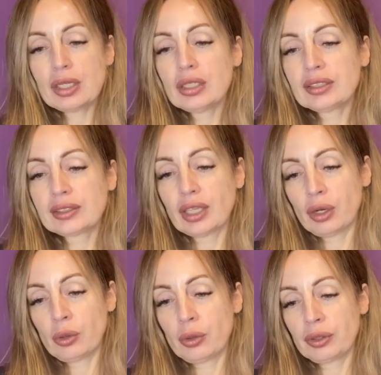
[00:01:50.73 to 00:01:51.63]

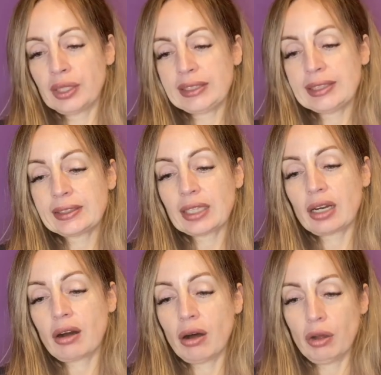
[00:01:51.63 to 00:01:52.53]
So this is a
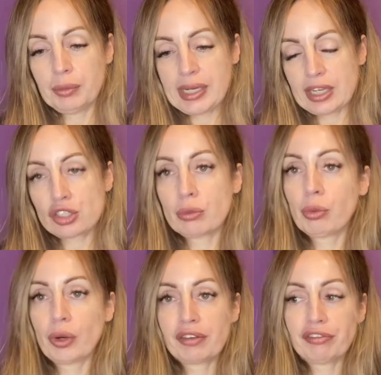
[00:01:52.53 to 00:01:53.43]
culmination
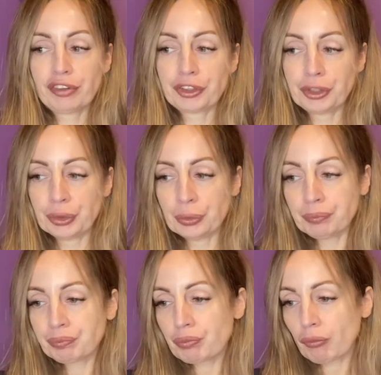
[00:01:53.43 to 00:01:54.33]
point for you
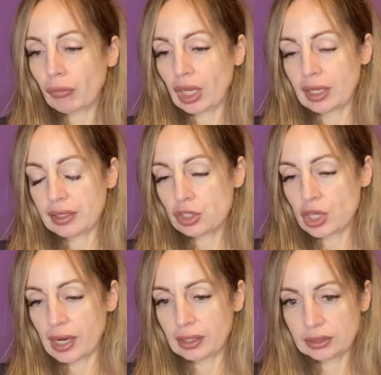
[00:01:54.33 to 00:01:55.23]
in the
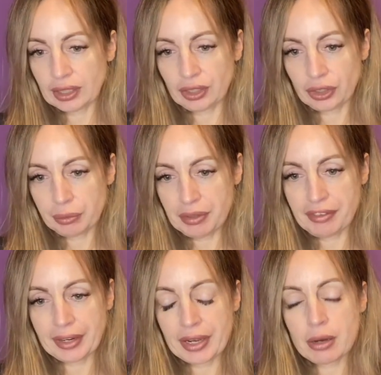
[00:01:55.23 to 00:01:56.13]
chart, and it could be
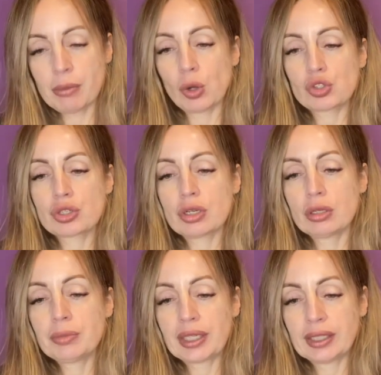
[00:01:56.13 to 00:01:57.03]
very emotional
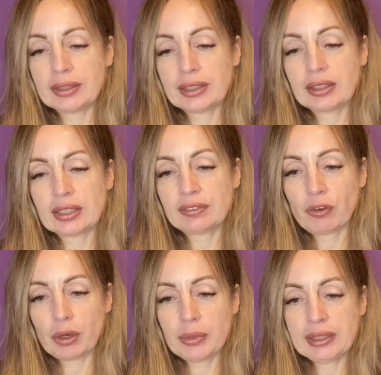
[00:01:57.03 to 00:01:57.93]
because it does
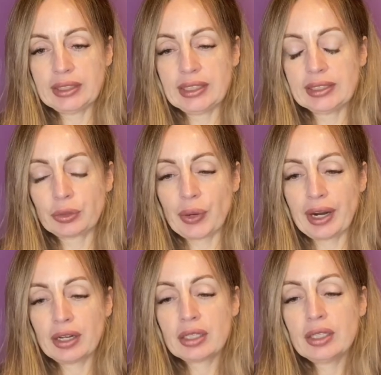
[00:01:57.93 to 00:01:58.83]
form a
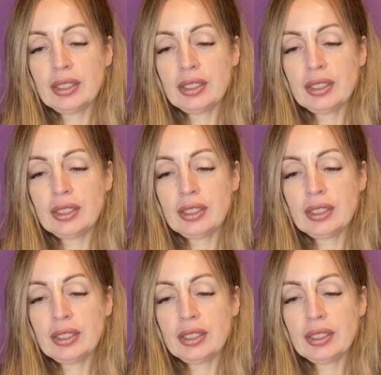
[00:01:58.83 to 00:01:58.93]
T-square.